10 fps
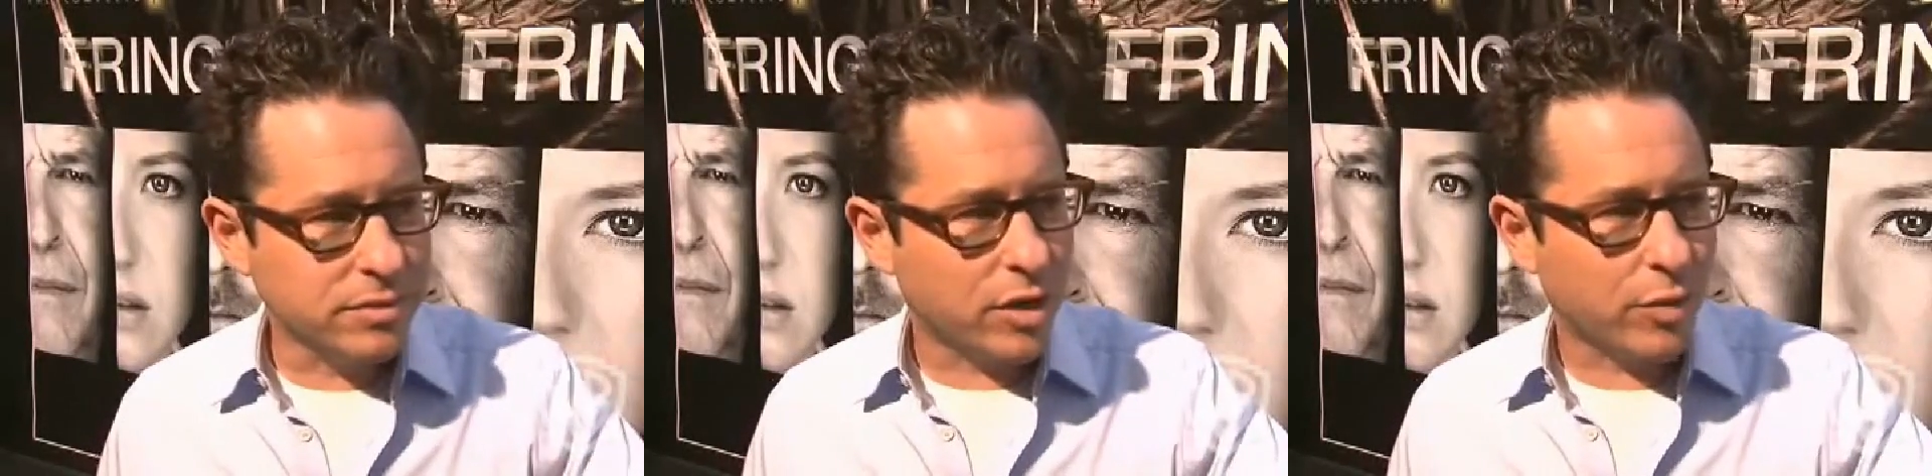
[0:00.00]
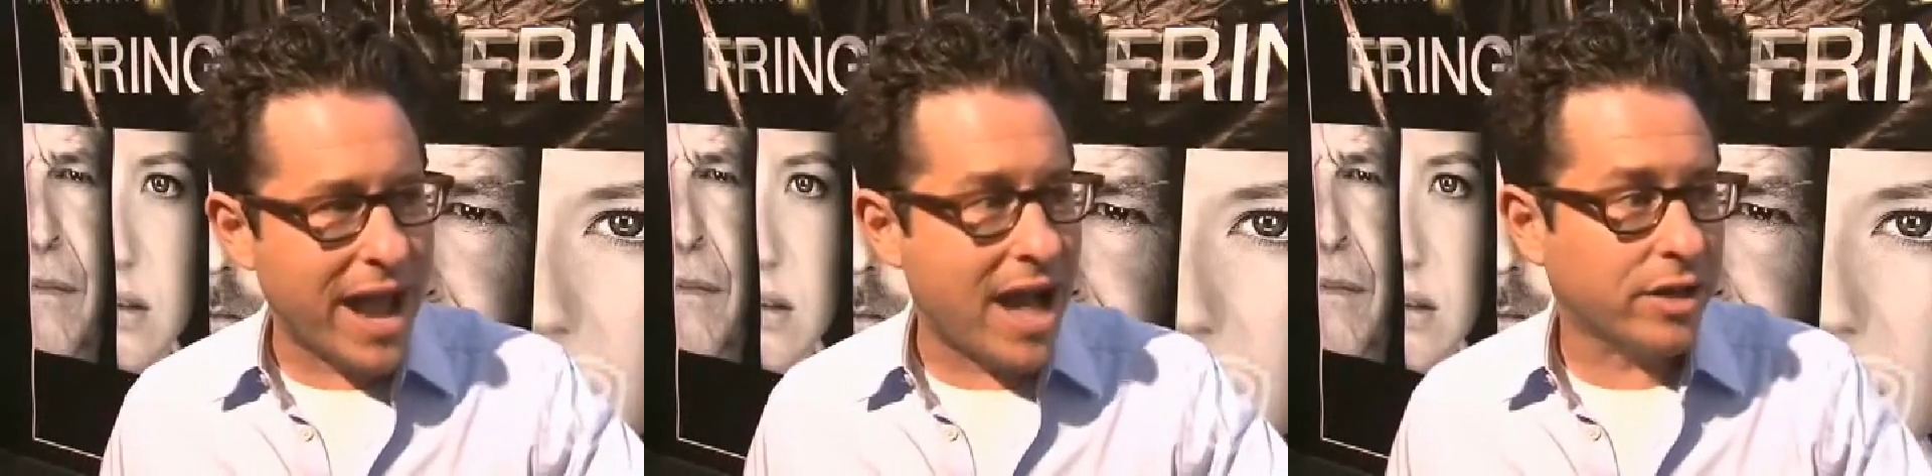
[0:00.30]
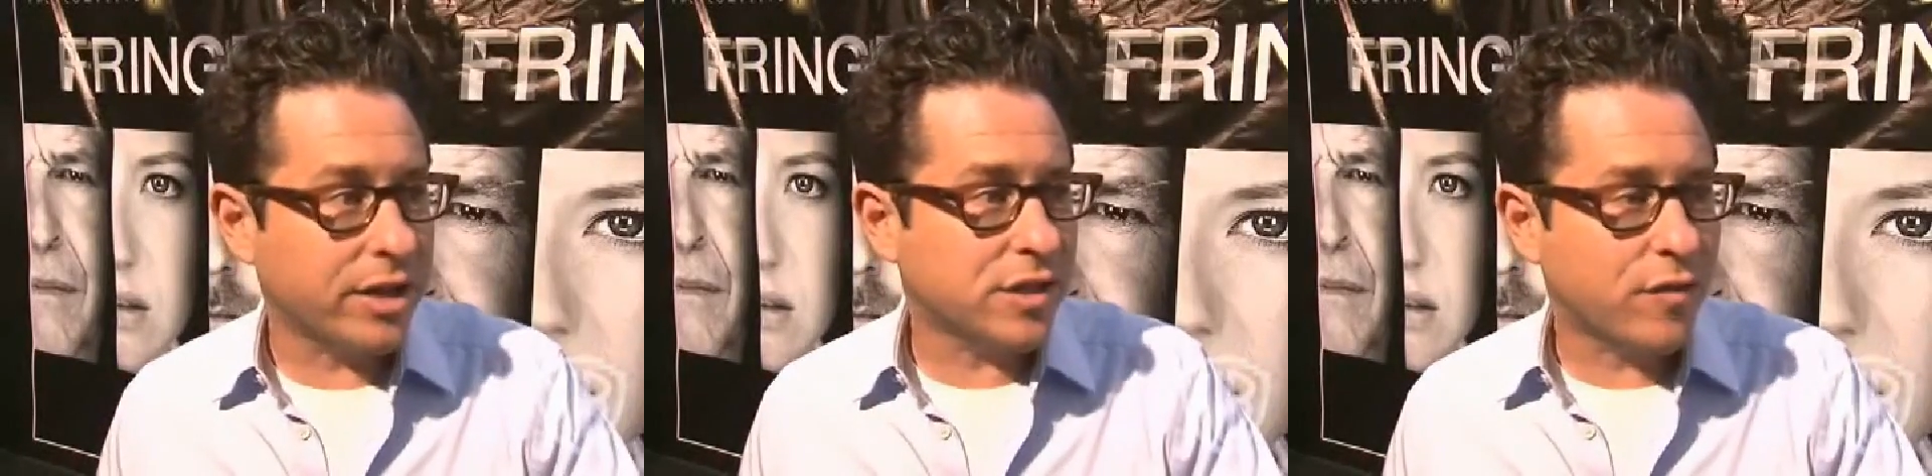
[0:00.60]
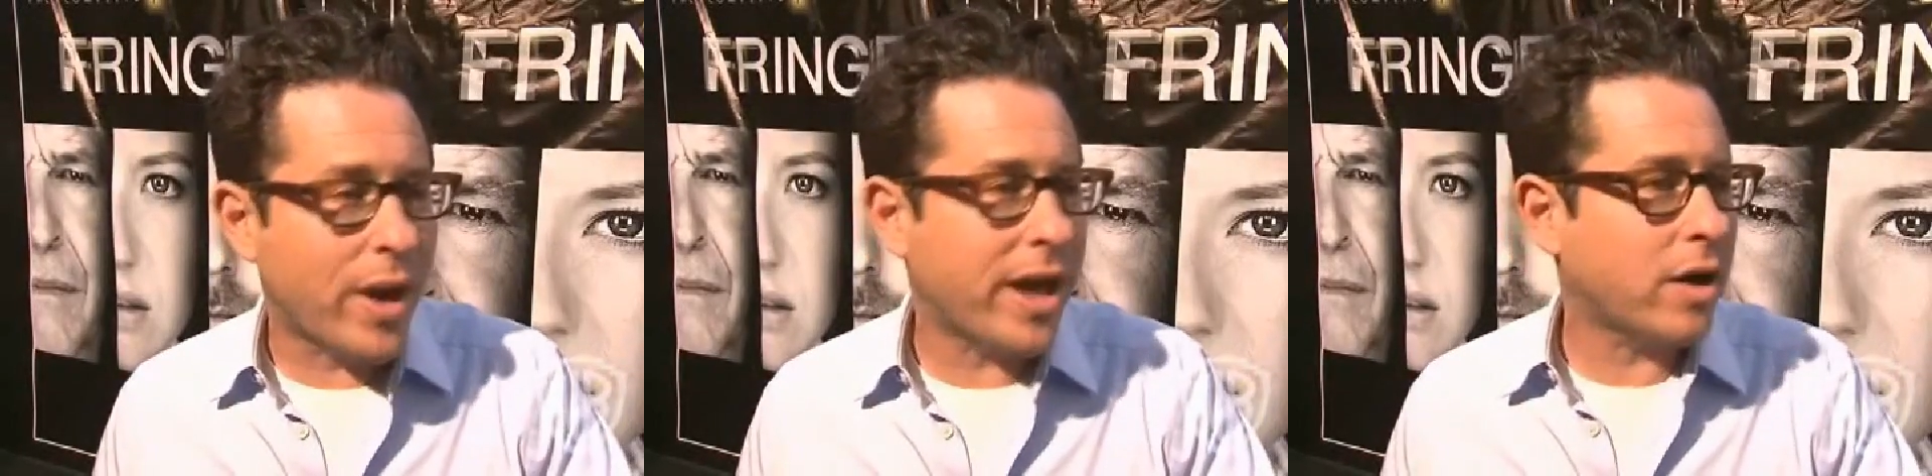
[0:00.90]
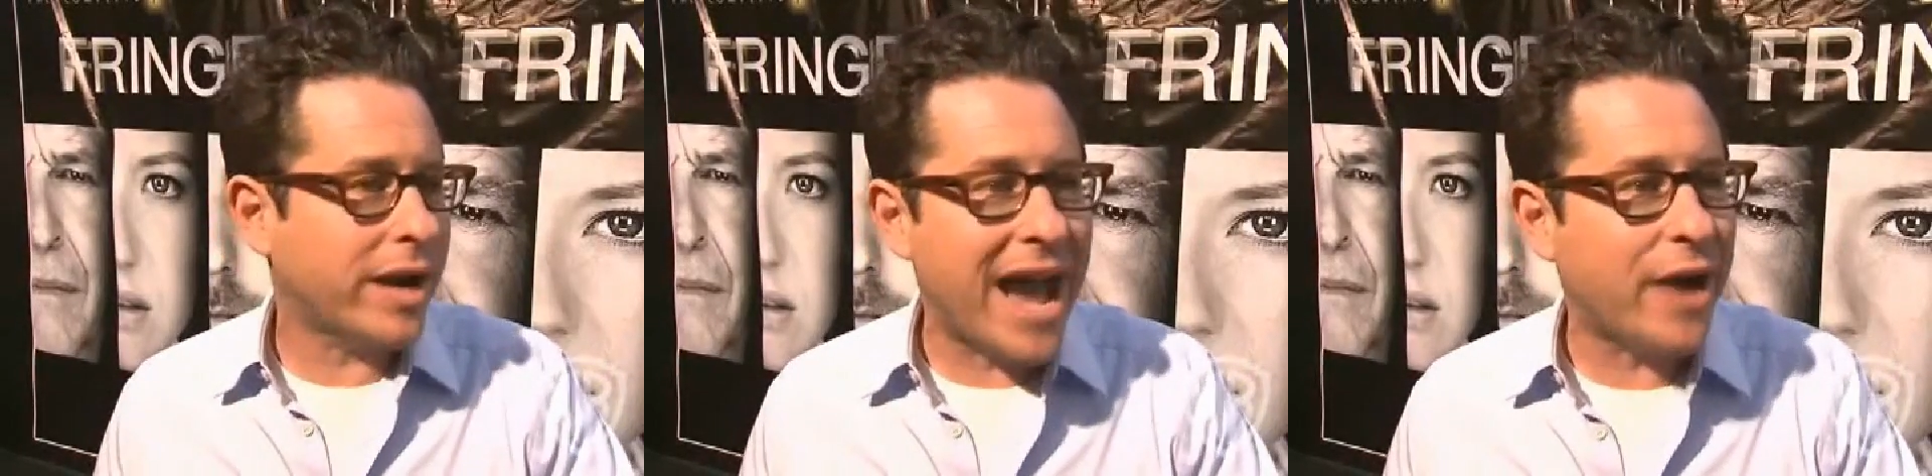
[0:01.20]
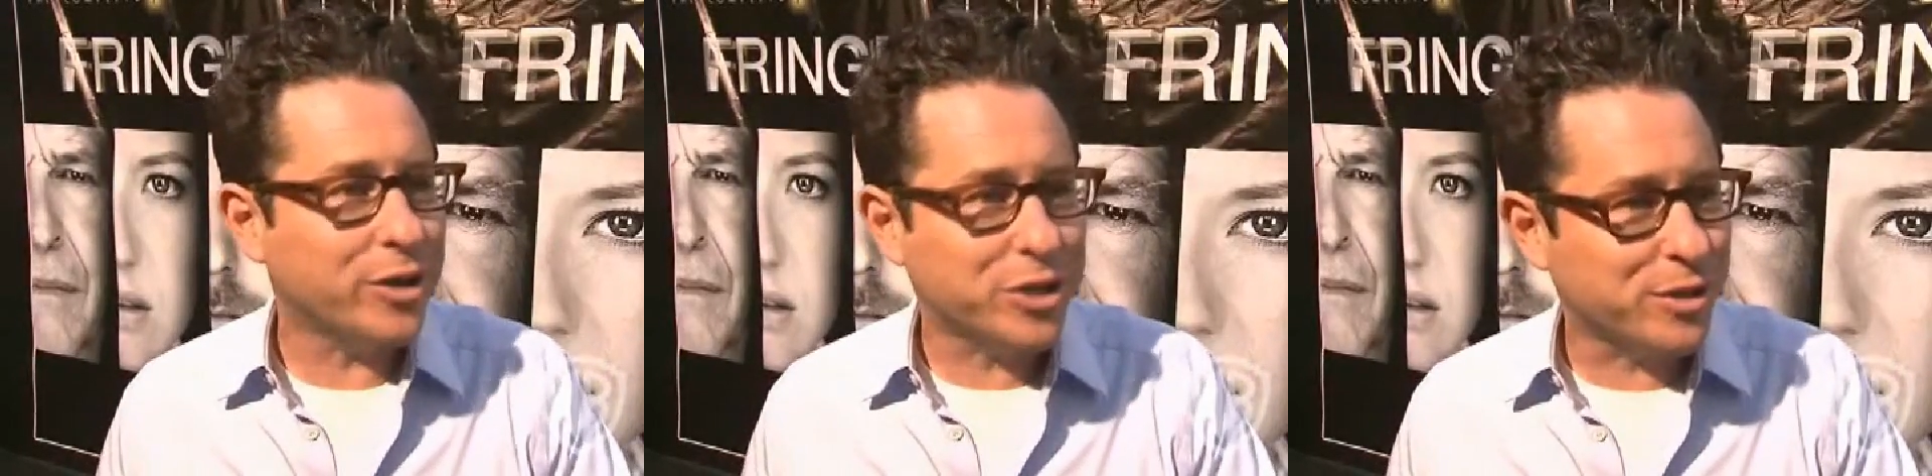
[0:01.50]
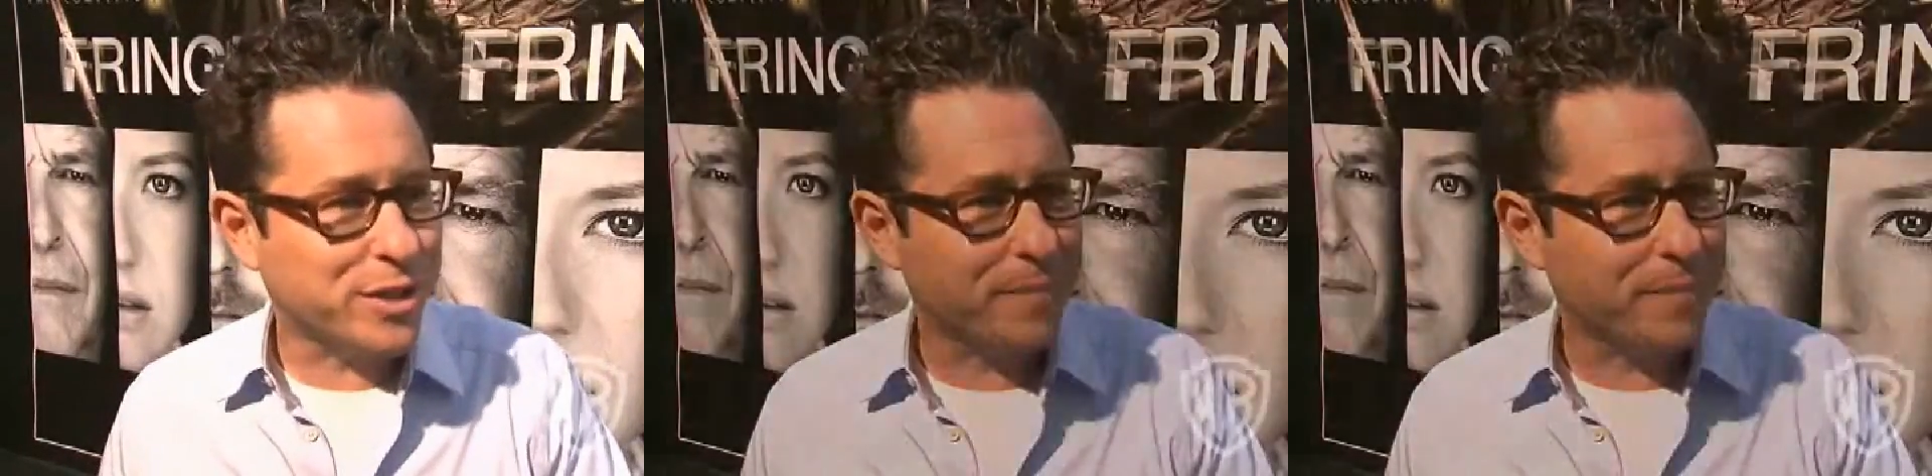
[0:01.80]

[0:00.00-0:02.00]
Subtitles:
realities of where and how you shoot